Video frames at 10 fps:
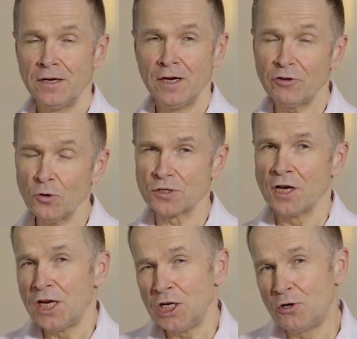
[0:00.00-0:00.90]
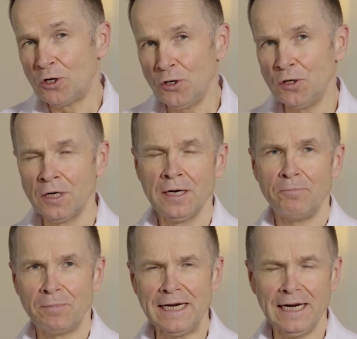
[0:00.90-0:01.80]
Of course, you could
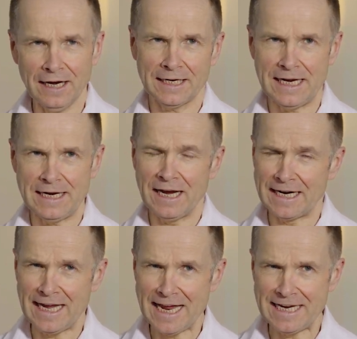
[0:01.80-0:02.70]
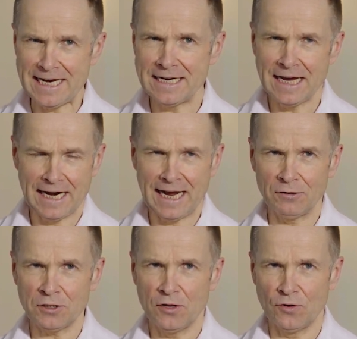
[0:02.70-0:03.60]
be lucky and get in and
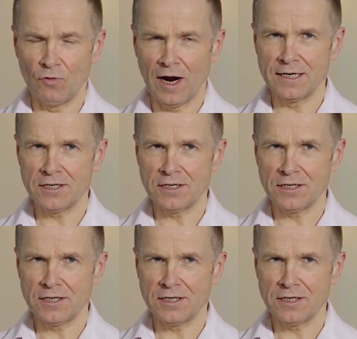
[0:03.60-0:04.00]
out at the right